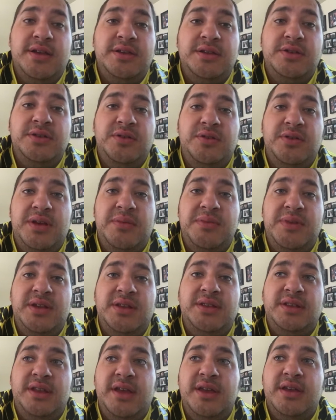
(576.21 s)
You know what I
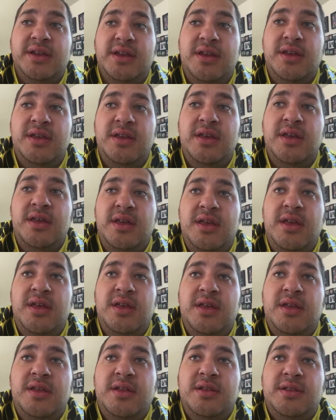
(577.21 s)
mean?
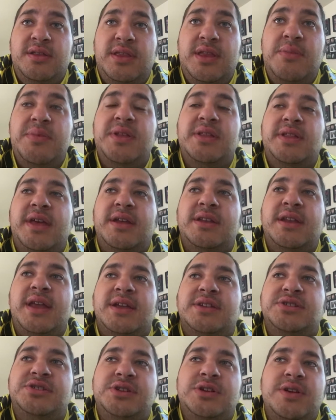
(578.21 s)
That'd be like
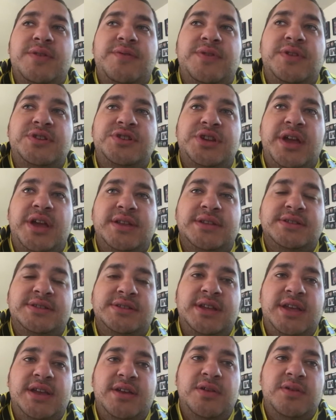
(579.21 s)
next year if the Giants
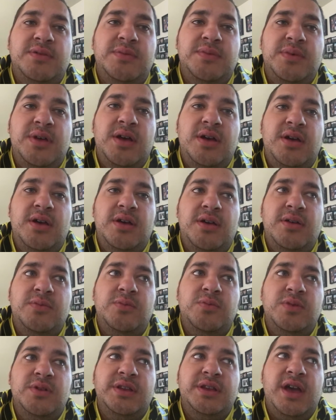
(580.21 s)
take a
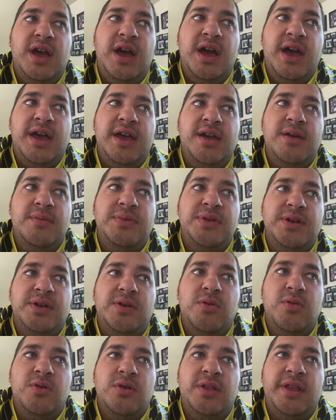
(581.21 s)
really high up their
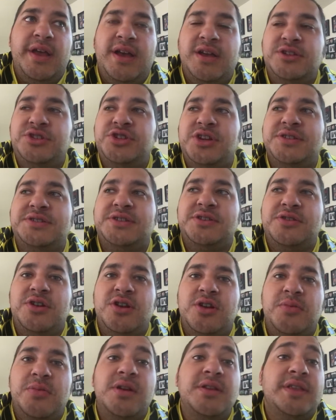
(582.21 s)
court, like a Justin
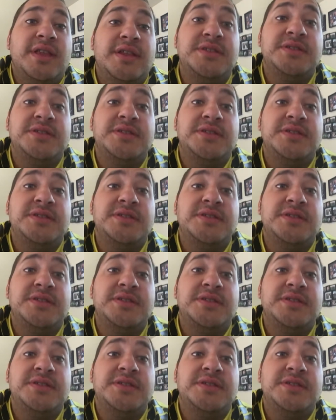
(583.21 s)
Herbert.